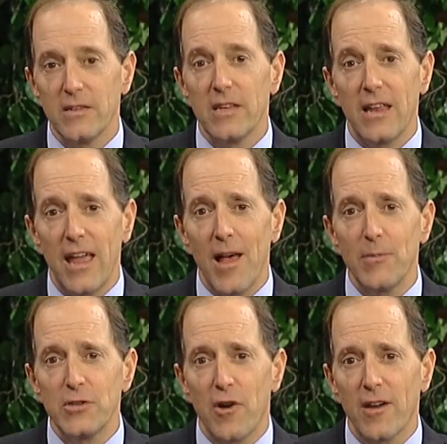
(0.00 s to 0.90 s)
today I'll
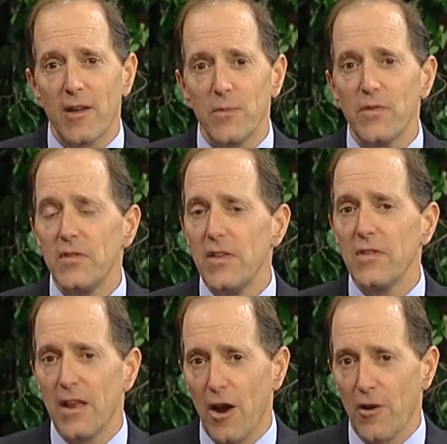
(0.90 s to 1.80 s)
be talking with
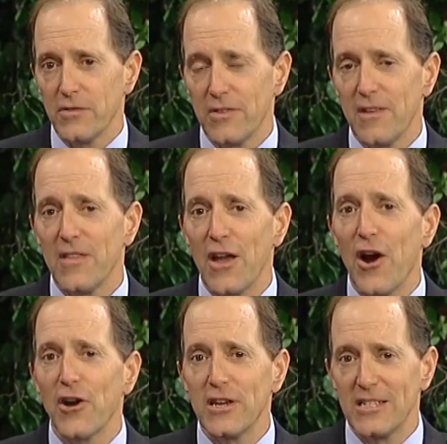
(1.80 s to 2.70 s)
Stephen Ayers, the
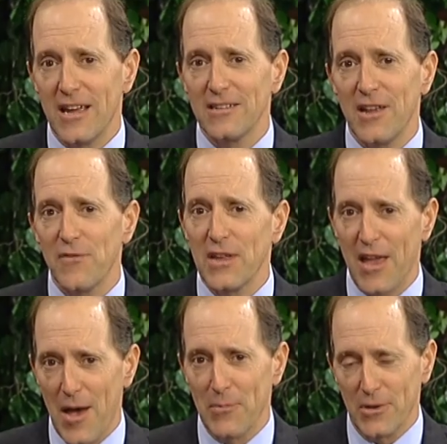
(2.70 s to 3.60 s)
architect of the
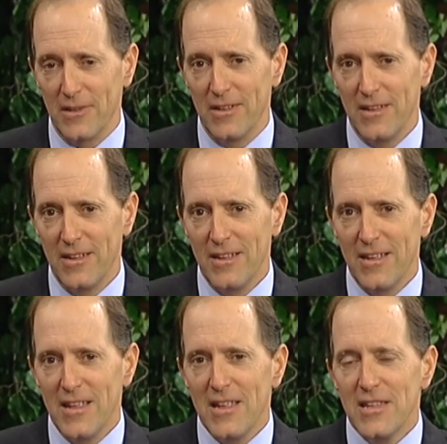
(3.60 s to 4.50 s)
Capitol.
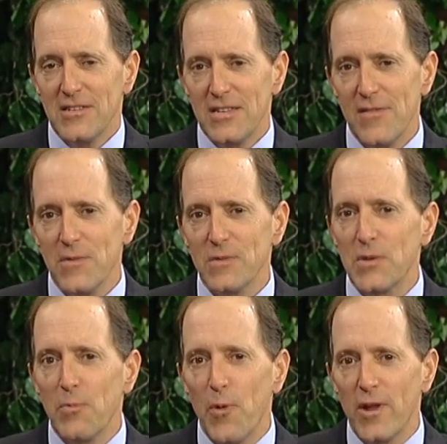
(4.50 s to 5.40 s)
Stephen was
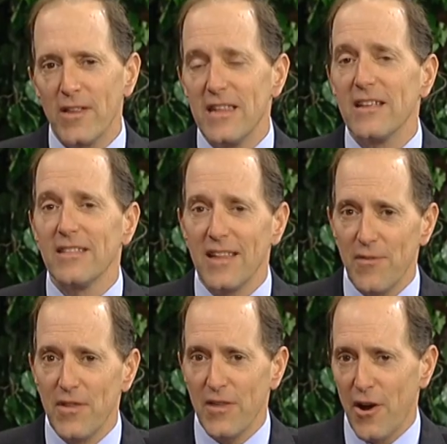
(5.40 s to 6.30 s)
appointed the
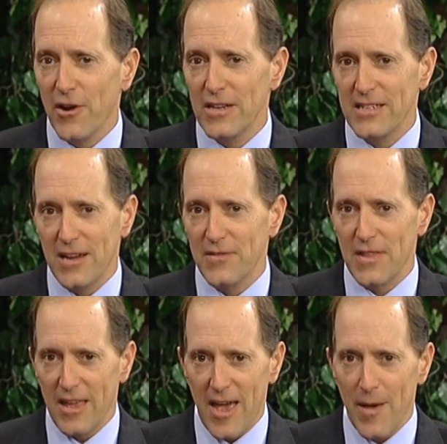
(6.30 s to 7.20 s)
11th architect of
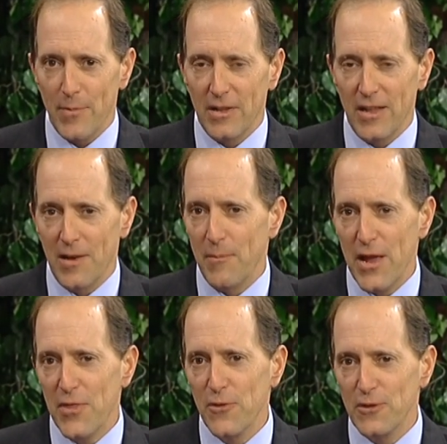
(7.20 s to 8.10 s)
the Capitol on
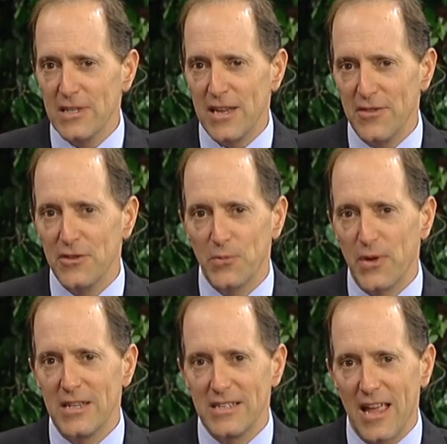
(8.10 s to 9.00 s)
May 13,
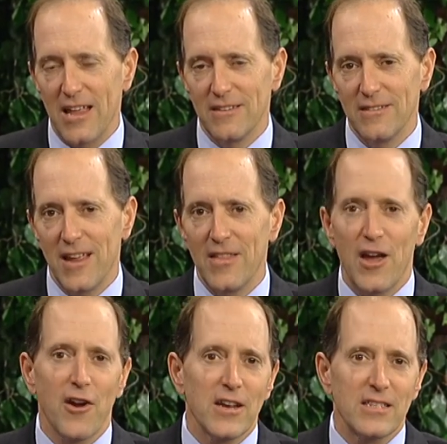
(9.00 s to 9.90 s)
2010. And
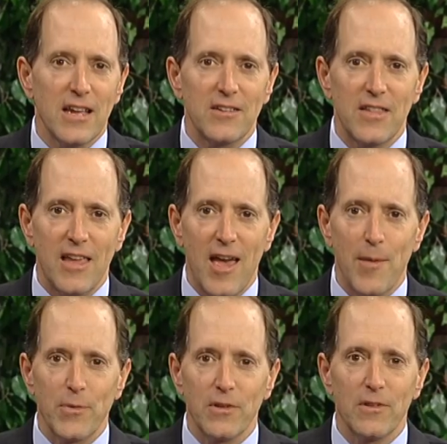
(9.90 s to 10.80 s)
the architect of the
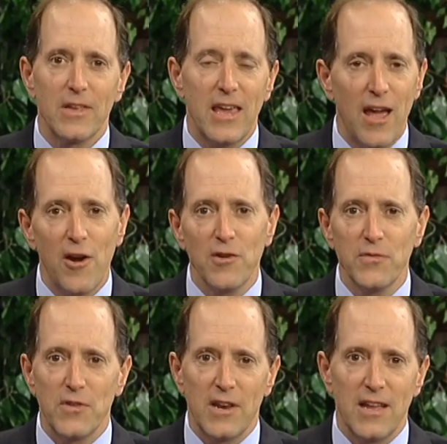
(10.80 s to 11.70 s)
Capitol cares
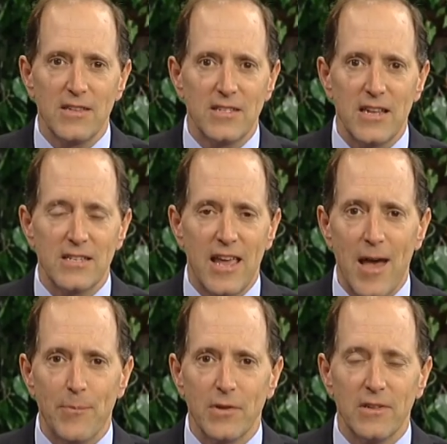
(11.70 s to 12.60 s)
for the United States
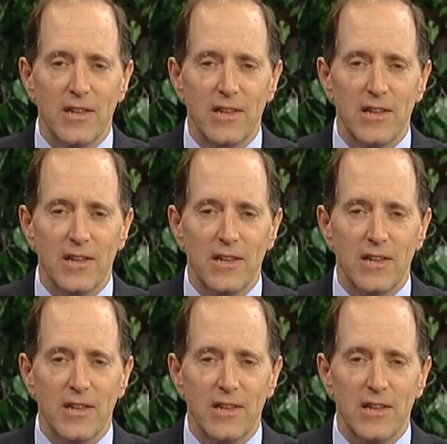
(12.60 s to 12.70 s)
Capitol